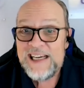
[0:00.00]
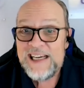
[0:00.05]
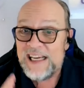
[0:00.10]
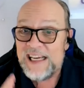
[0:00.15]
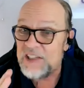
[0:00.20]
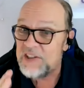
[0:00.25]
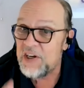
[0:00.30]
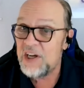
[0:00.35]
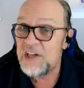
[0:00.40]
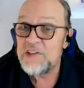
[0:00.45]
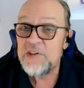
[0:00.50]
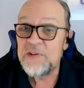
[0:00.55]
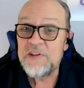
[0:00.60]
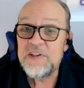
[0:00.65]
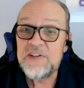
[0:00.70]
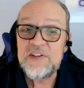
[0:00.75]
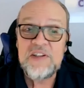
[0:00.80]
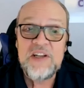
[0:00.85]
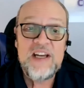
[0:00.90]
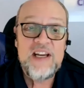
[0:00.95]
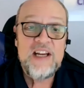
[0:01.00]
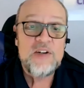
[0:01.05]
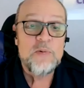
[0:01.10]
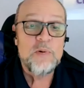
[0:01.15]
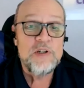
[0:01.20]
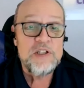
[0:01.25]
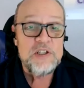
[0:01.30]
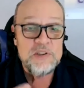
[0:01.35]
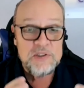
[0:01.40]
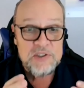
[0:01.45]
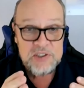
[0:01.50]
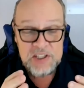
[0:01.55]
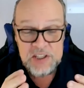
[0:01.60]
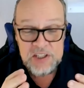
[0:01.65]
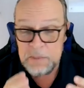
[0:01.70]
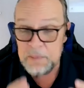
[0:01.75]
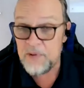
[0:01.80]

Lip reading: It's also the stage where you'll see the